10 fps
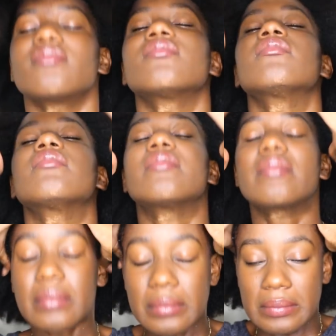
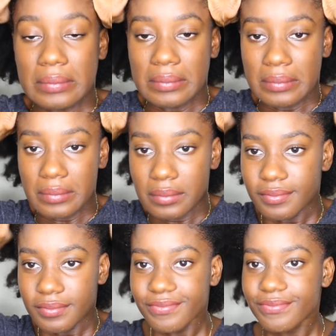
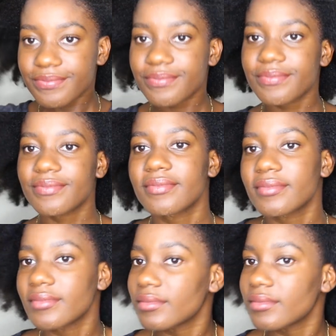(silence)